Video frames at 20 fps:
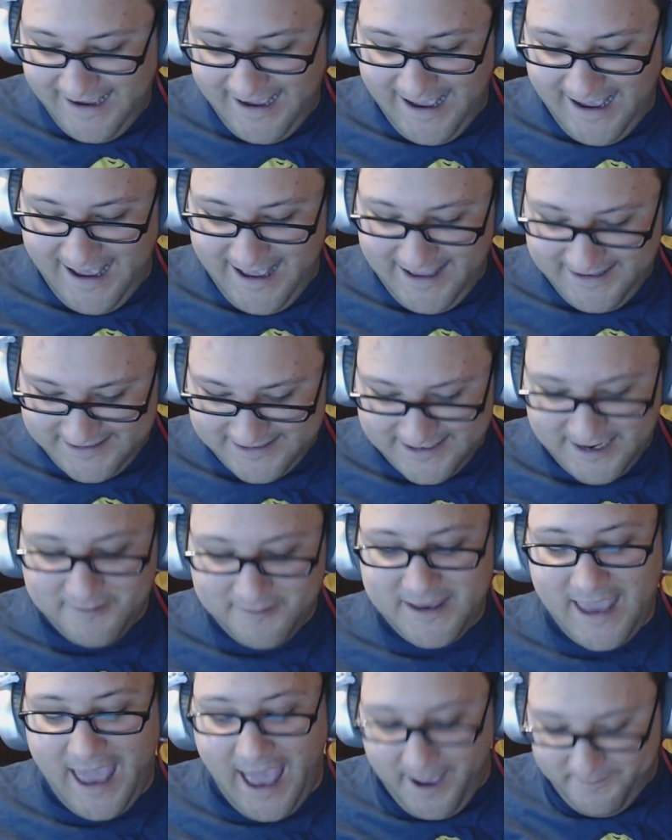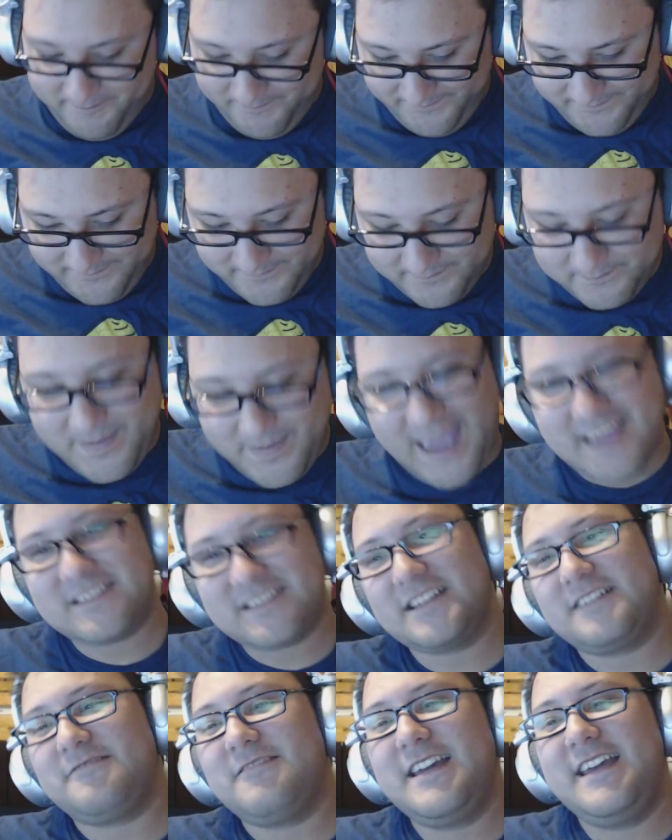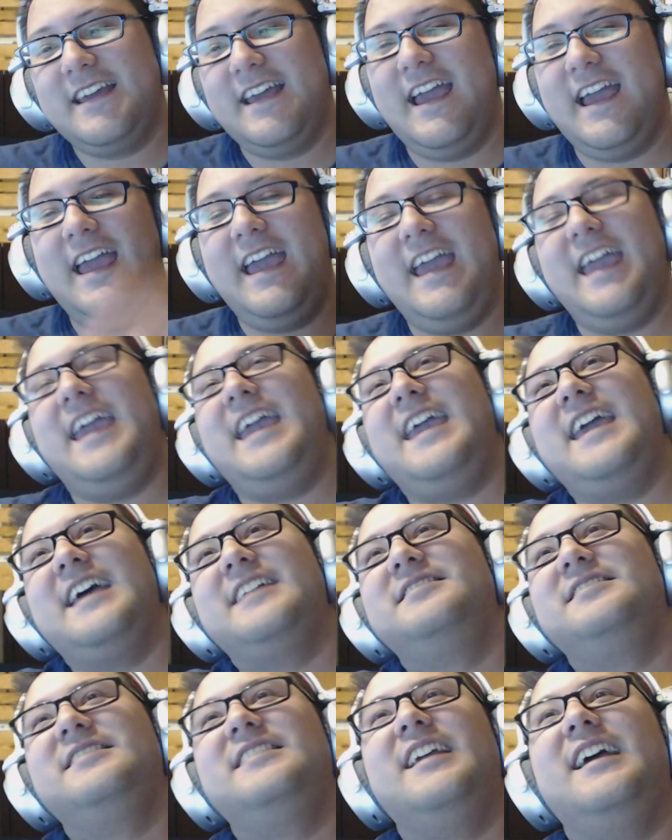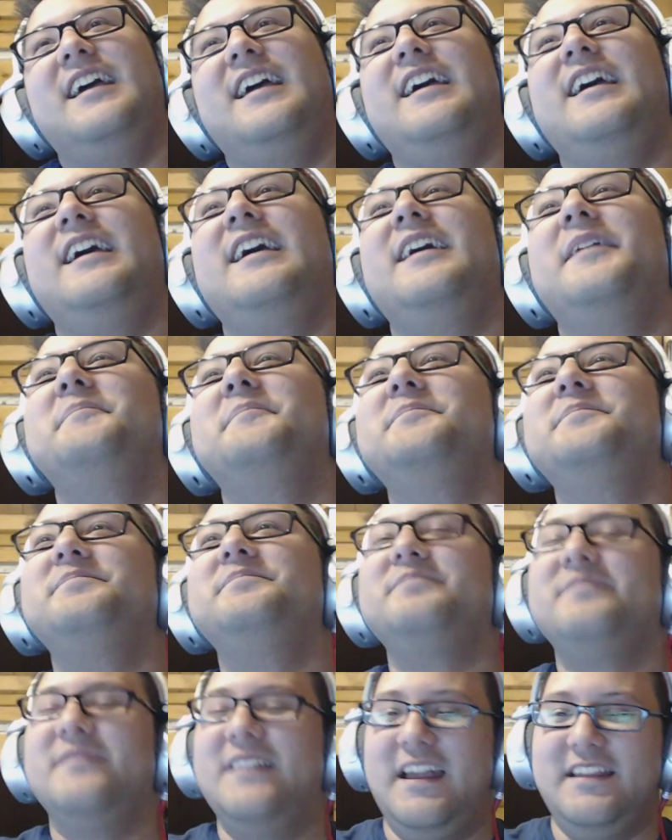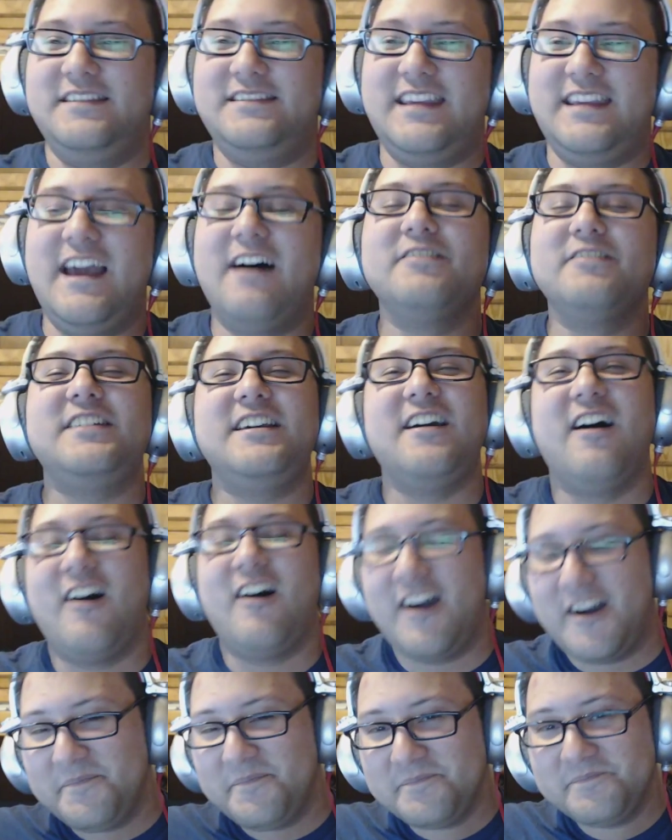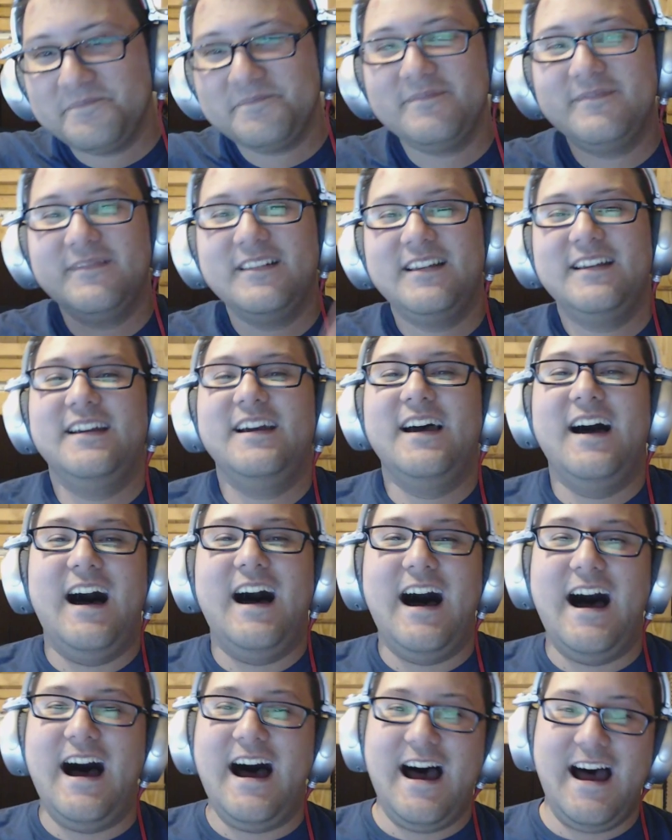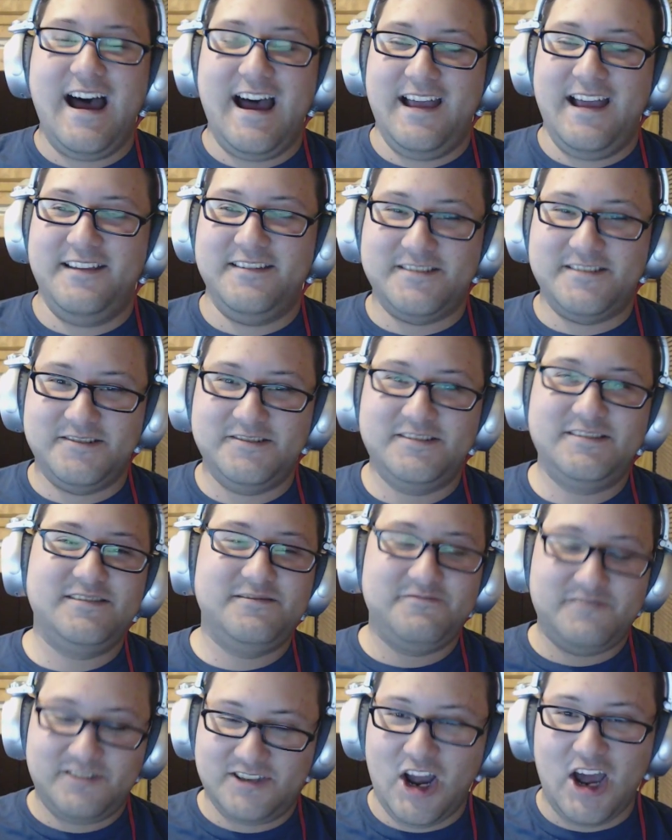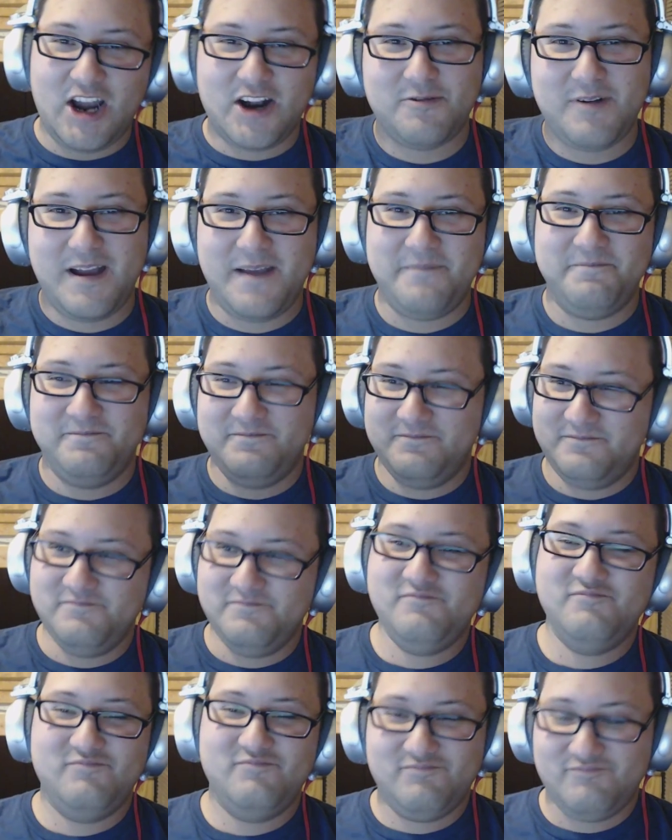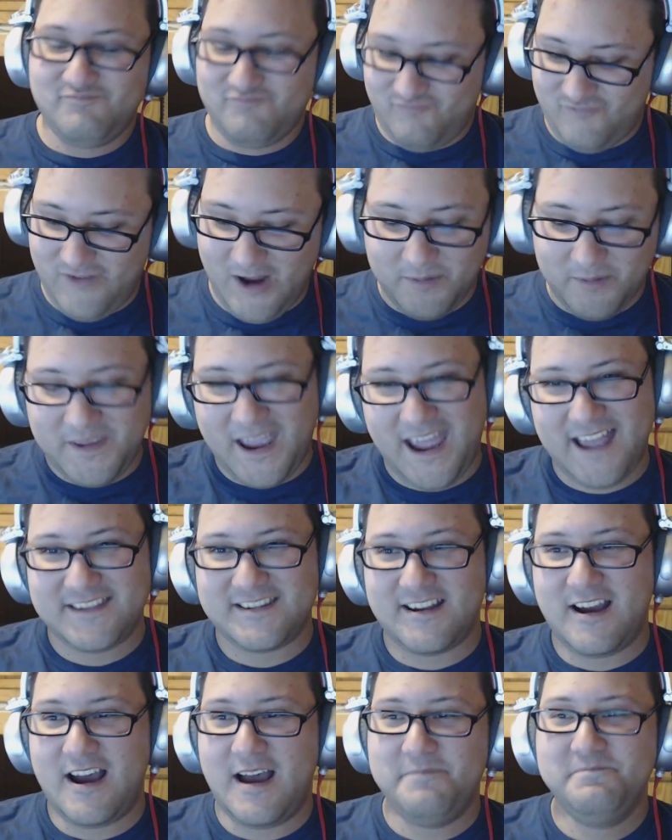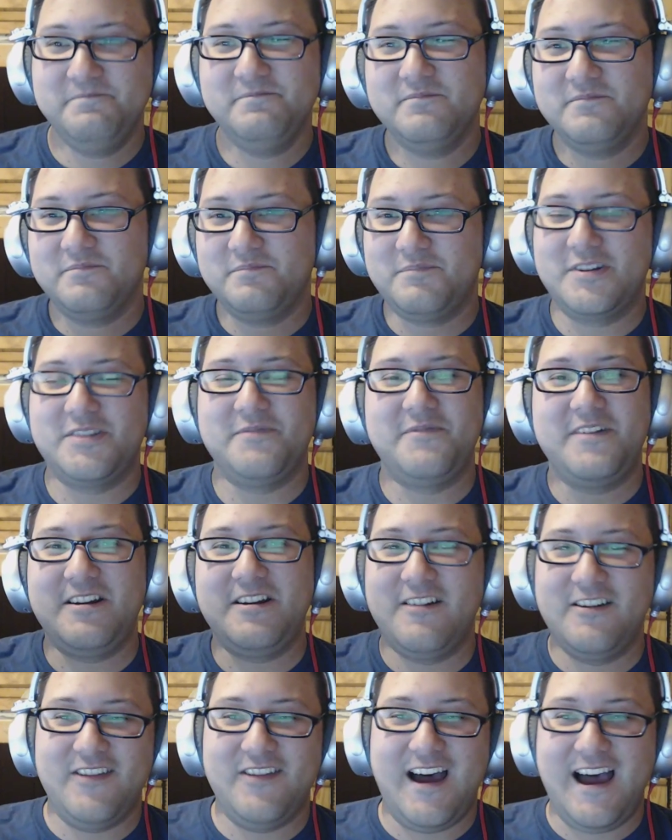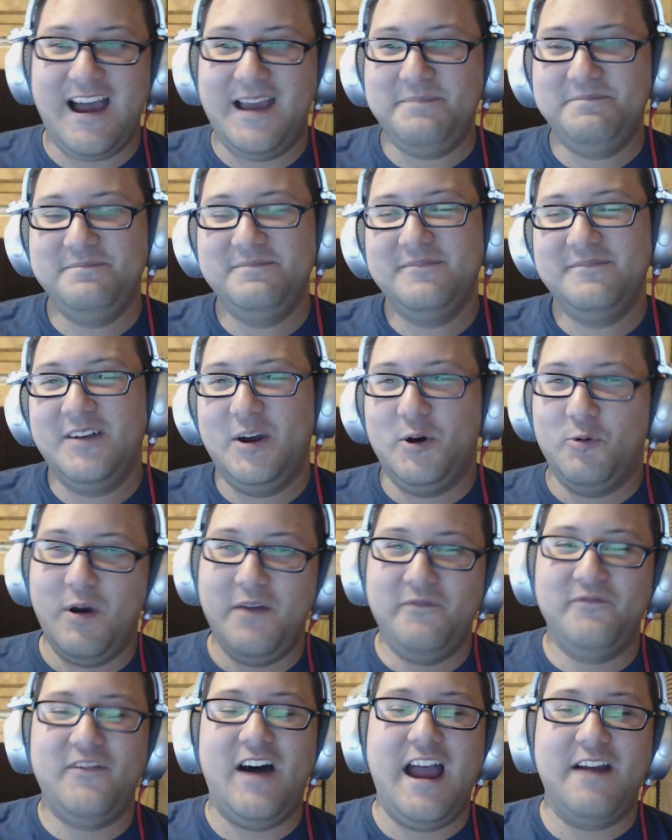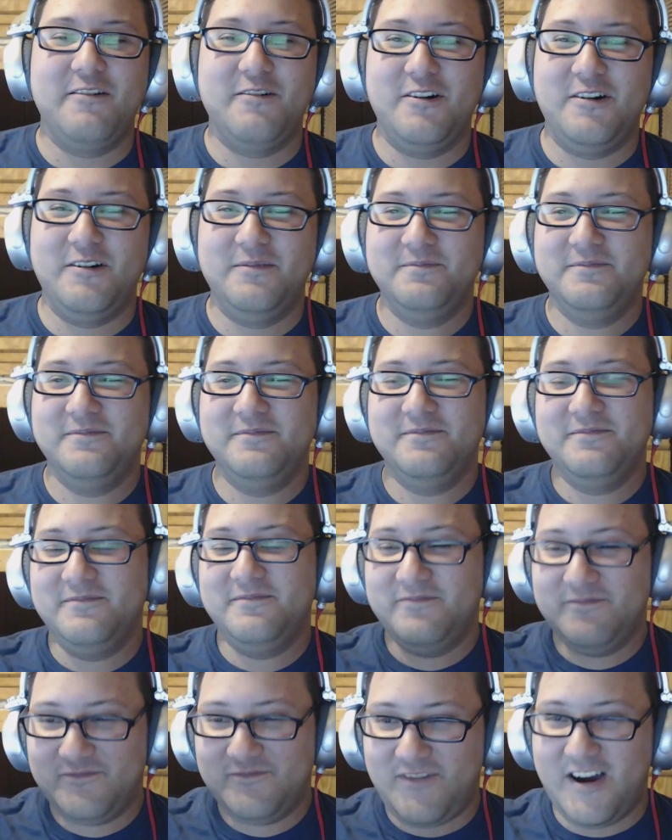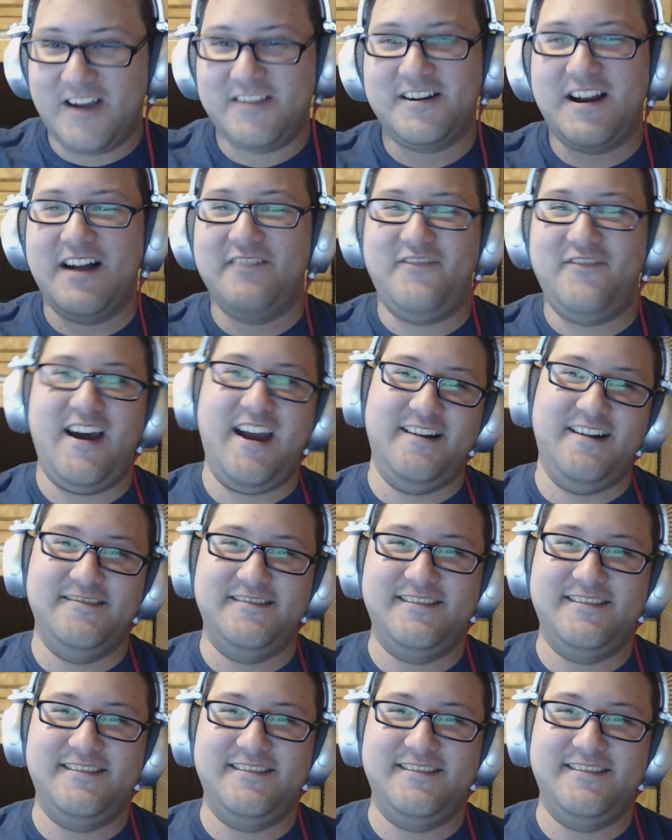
So yeah, basically in TLDR, so daughter went, filmed hands on, put the video online, went viral, father got fired.